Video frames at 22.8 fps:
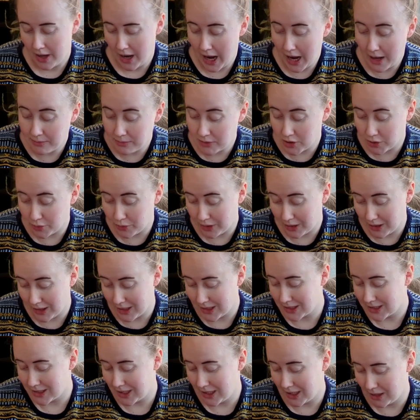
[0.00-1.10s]
I'm doing
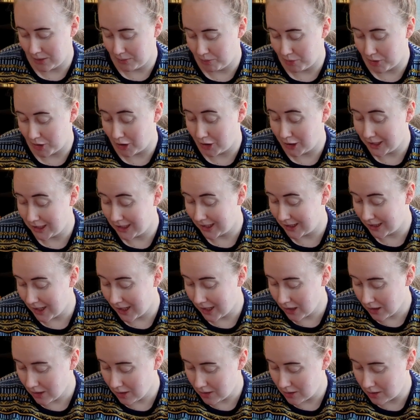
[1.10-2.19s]
this in
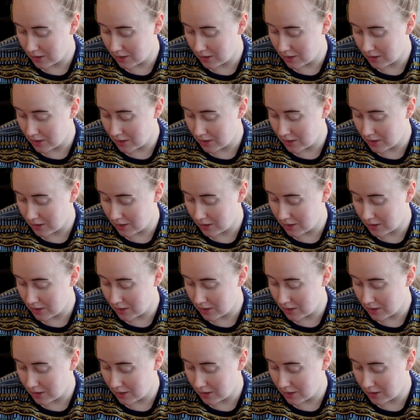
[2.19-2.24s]
Pernilla,